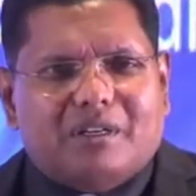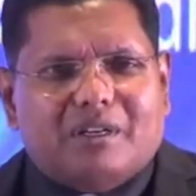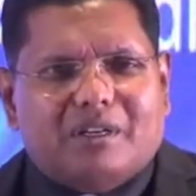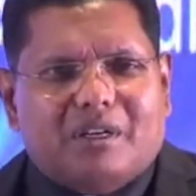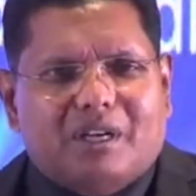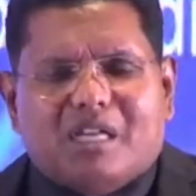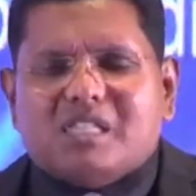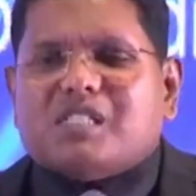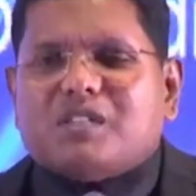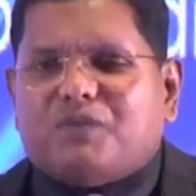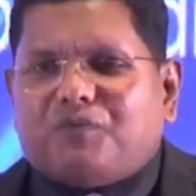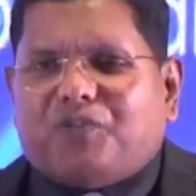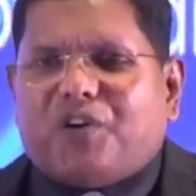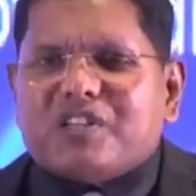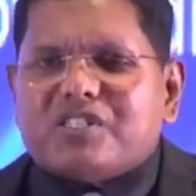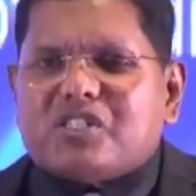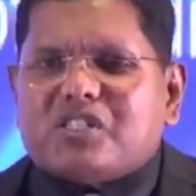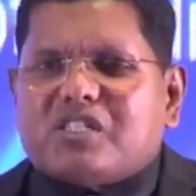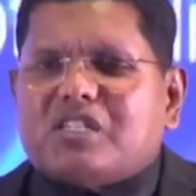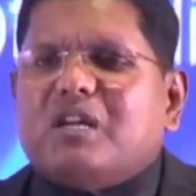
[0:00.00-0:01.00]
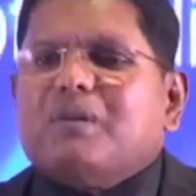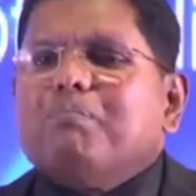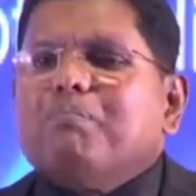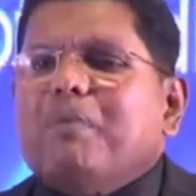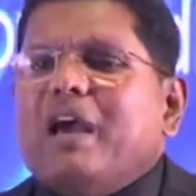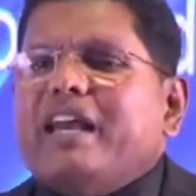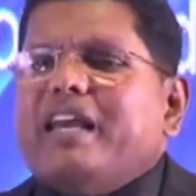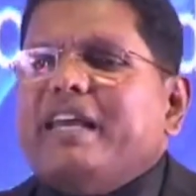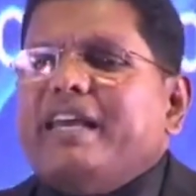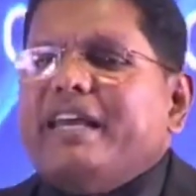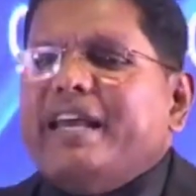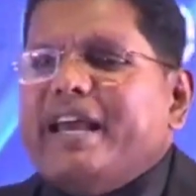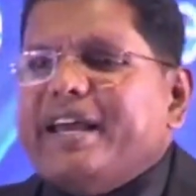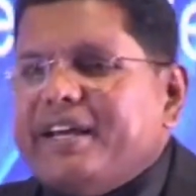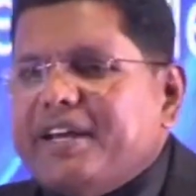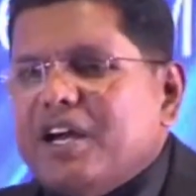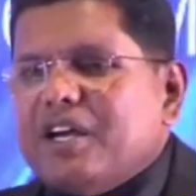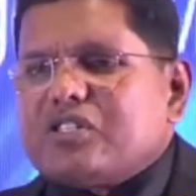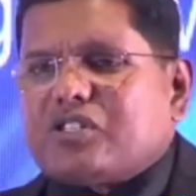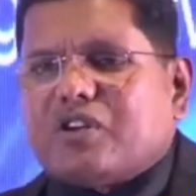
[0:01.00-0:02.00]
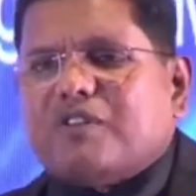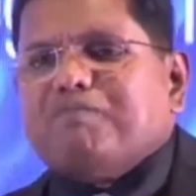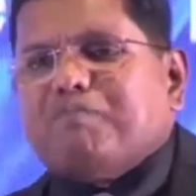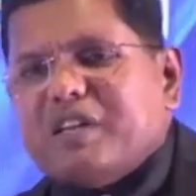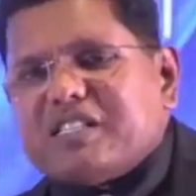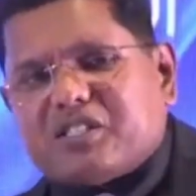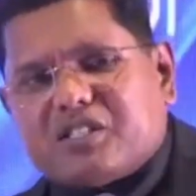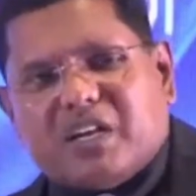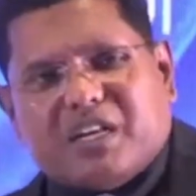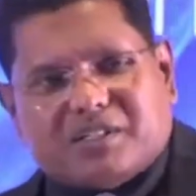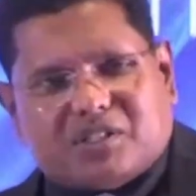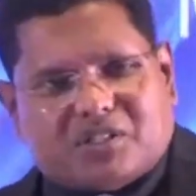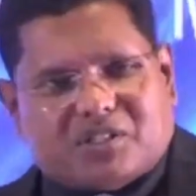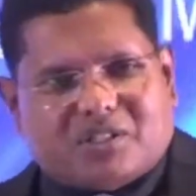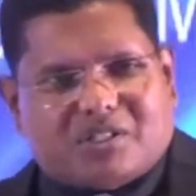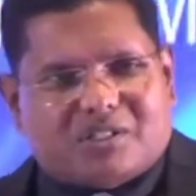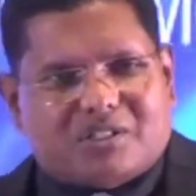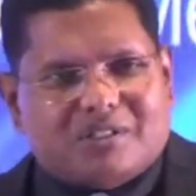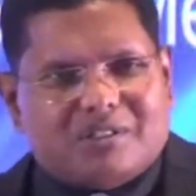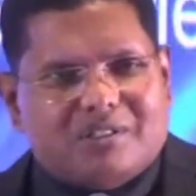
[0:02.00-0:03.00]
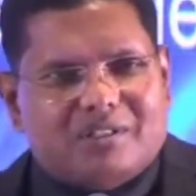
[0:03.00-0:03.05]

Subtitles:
He is the first in many areas of business.